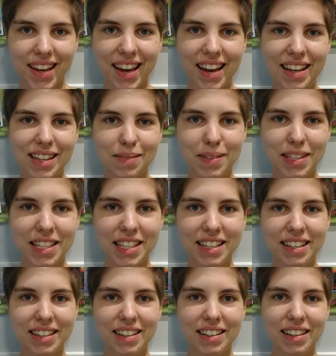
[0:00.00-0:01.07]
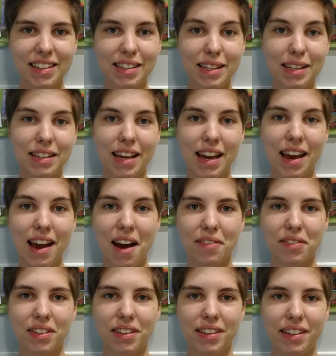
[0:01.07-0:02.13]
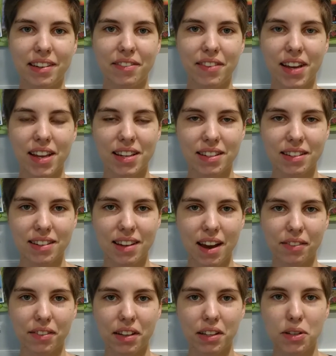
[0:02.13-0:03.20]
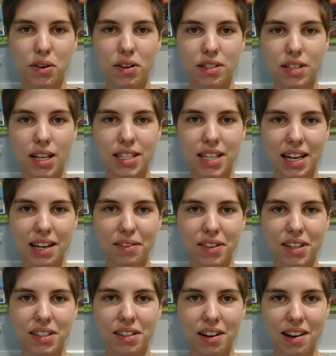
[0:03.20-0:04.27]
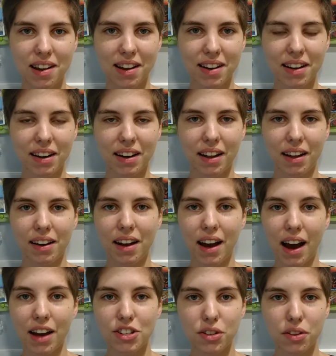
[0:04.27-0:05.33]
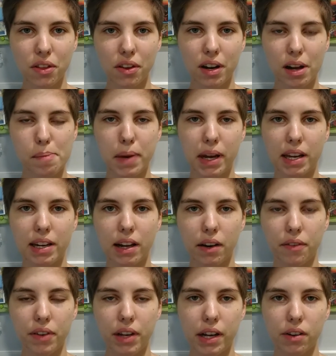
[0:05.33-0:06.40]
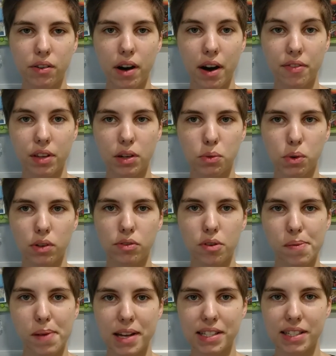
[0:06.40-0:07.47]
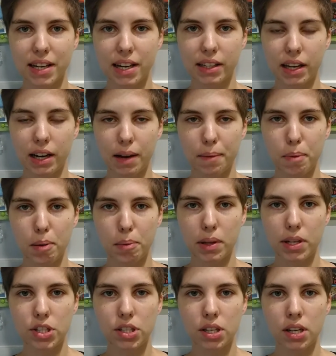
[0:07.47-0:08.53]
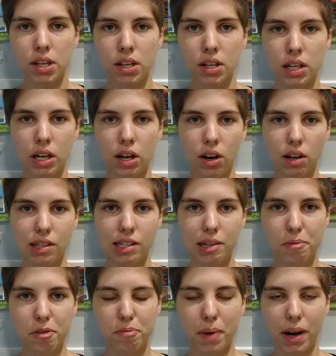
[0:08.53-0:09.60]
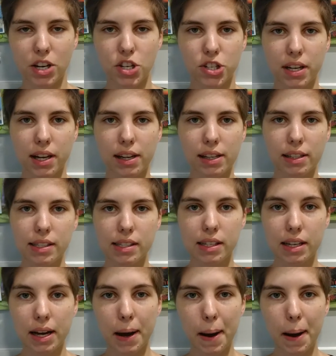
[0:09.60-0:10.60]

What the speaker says: Hey, it's Michi here. It's the day after the event, after the US Tech event in London, and I just thought I'll make another video after the one from last night that I published on some of my channels,